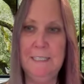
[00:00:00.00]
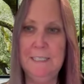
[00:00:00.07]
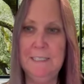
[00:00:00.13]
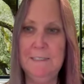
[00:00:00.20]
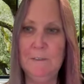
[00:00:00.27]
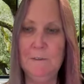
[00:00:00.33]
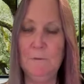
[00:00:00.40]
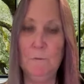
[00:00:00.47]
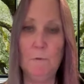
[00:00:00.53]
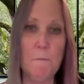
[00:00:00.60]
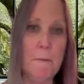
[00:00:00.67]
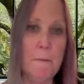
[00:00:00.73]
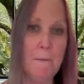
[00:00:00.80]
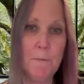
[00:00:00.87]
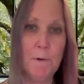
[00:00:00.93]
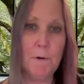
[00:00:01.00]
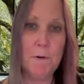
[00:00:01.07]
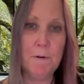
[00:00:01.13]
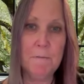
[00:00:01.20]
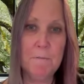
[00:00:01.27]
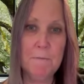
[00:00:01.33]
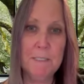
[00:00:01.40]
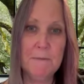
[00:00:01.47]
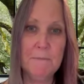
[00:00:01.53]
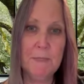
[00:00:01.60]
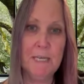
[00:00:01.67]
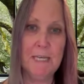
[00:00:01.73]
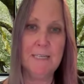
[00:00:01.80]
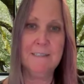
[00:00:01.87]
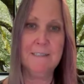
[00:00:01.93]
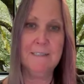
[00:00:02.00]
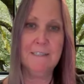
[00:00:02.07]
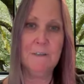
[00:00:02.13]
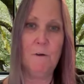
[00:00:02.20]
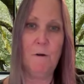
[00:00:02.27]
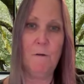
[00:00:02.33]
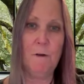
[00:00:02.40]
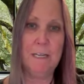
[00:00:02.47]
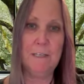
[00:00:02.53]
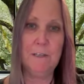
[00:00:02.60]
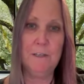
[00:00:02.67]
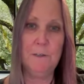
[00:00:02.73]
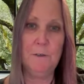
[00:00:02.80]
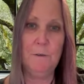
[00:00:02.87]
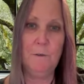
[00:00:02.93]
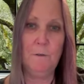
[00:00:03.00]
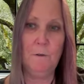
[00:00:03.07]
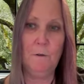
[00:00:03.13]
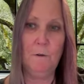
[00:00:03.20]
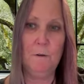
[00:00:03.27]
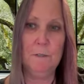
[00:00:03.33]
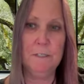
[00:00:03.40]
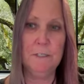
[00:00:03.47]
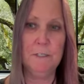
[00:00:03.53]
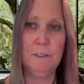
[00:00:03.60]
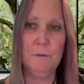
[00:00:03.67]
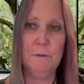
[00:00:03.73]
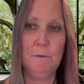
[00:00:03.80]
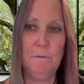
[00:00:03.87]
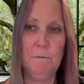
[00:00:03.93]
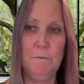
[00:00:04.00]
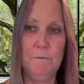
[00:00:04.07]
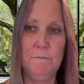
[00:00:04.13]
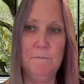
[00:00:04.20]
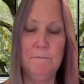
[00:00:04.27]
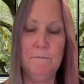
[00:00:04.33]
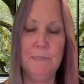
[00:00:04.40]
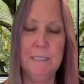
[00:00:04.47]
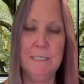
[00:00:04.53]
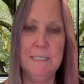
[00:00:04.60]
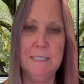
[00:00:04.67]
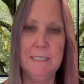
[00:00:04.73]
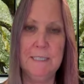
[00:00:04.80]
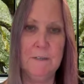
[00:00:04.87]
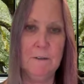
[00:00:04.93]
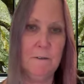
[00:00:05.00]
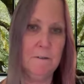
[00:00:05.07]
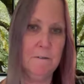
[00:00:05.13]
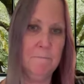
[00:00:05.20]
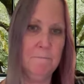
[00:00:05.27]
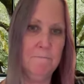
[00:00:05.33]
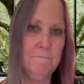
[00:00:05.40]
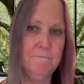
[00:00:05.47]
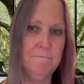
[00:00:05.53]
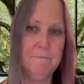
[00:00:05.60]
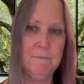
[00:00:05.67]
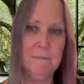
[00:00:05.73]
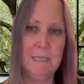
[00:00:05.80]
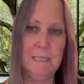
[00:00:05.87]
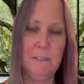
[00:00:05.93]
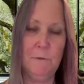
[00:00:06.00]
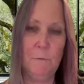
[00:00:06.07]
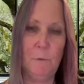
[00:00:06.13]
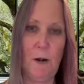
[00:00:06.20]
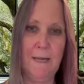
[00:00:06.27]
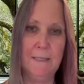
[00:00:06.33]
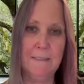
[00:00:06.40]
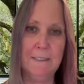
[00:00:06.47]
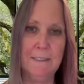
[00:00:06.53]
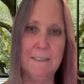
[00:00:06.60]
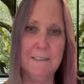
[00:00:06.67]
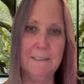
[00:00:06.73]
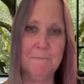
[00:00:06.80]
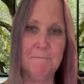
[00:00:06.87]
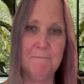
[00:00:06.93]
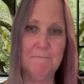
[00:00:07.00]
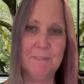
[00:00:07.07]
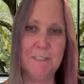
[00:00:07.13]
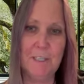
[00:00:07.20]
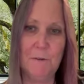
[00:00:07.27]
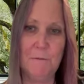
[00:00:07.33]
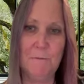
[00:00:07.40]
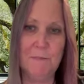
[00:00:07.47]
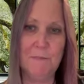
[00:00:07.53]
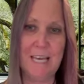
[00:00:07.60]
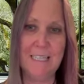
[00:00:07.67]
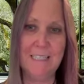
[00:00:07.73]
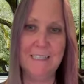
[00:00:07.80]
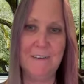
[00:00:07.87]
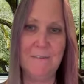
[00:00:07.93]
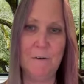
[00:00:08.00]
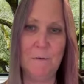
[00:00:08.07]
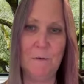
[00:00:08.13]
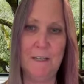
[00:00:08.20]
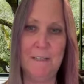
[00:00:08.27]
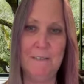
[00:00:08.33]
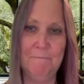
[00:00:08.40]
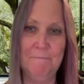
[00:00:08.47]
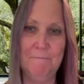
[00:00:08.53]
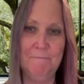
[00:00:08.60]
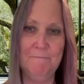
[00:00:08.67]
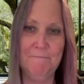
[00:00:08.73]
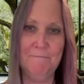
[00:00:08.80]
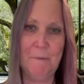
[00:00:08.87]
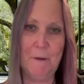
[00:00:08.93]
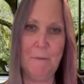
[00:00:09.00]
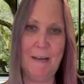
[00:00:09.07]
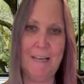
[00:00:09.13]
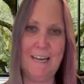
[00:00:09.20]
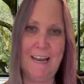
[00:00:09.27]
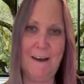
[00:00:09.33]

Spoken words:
either remember some things that you already knew or to consider a new practice. So thanks, everyone. Bye bye